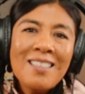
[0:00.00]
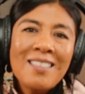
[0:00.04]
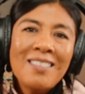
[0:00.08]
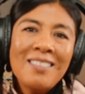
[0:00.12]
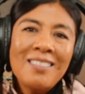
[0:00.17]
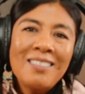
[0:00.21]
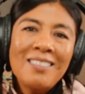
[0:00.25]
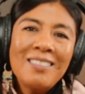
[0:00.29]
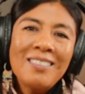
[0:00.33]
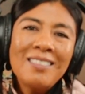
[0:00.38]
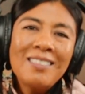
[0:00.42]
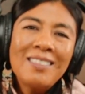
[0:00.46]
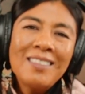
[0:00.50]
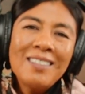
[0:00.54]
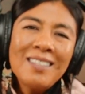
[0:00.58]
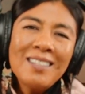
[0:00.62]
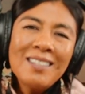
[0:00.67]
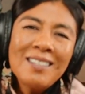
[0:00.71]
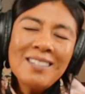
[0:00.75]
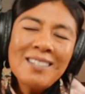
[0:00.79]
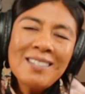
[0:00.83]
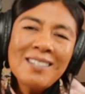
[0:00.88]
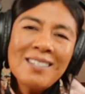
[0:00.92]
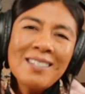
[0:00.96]

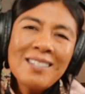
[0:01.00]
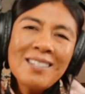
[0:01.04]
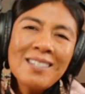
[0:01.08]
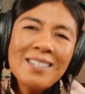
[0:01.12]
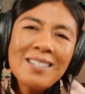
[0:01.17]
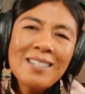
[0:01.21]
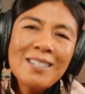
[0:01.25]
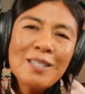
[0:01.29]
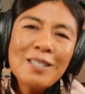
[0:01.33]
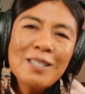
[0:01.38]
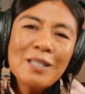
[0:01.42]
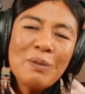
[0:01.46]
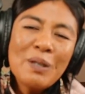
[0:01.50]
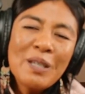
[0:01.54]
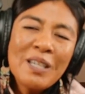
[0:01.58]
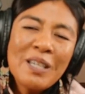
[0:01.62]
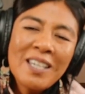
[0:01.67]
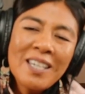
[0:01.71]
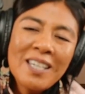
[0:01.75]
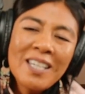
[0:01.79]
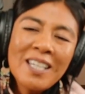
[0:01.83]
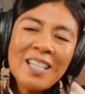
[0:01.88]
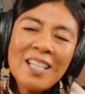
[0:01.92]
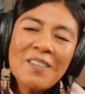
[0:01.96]
This is the
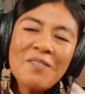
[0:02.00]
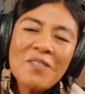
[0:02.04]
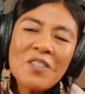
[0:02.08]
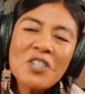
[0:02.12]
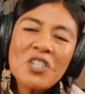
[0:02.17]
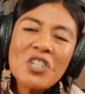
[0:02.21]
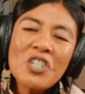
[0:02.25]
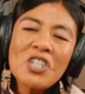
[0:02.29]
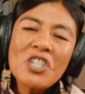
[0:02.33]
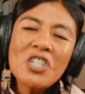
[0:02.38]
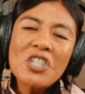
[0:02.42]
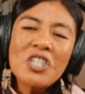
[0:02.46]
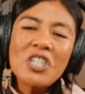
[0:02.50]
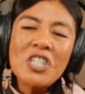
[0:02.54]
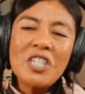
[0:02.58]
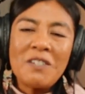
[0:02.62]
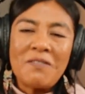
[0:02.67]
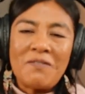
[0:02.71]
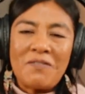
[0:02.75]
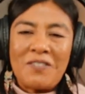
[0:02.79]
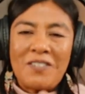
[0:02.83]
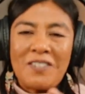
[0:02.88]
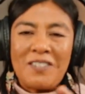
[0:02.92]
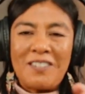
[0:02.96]
beginning of the
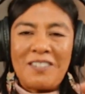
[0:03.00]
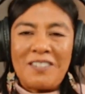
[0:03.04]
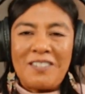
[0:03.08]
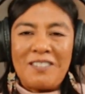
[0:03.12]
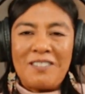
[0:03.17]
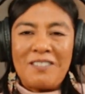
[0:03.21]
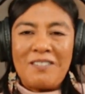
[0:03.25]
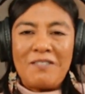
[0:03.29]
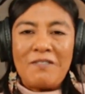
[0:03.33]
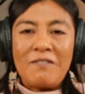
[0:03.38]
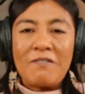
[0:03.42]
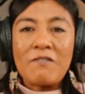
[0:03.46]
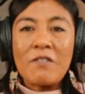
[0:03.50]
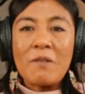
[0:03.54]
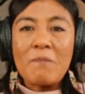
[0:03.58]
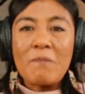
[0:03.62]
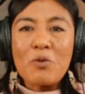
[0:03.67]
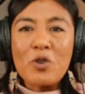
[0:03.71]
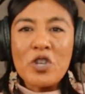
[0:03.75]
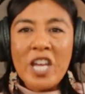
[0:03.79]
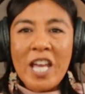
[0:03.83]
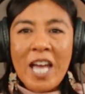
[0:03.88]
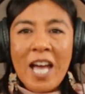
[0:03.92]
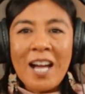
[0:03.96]
shift from
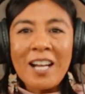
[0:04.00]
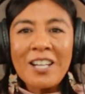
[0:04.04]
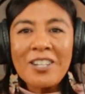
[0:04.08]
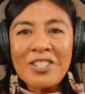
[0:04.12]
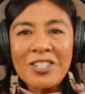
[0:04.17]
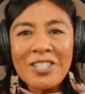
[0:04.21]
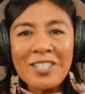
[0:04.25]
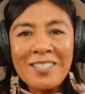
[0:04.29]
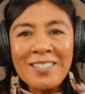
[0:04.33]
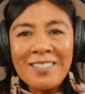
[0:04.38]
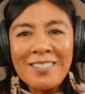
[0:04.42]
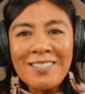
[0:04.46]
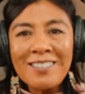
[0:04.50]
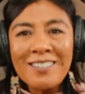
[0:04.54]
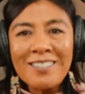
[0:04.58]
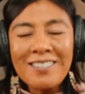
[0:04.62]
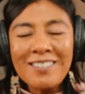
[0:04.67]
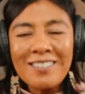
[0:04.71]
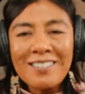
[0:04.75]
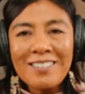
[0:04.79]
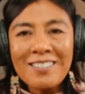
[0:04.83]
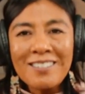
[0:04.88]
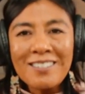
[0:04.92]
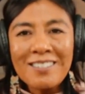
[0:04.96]
reaction
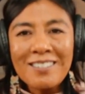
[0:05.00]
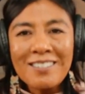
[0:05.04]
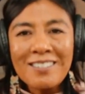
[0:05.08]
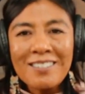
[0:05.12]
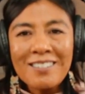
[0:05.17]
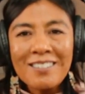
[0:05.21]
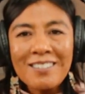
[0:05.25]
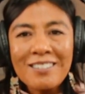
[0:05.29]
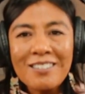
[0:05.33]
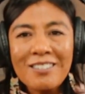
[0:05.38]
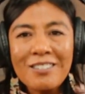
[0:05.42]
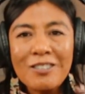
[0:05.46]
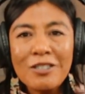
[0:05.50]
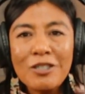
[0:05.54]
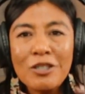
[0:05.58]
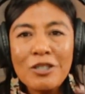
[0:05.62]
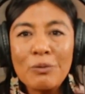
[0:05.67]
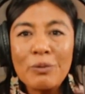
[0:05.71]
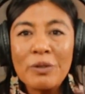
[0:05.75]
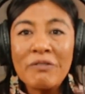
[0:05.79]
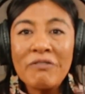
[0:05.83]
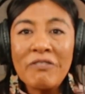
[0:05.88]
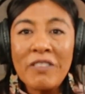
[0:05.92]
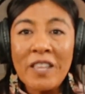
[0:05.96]
to
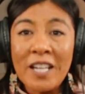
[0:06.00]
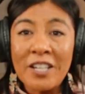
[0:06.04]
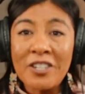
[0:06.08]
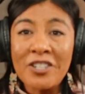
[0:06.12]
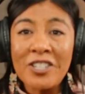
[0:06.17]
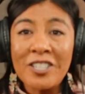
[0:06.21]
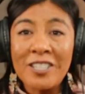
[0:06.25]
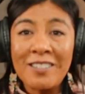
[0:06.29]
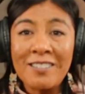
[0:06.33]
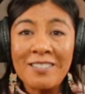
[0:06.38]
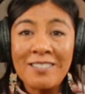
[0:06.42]
reflection,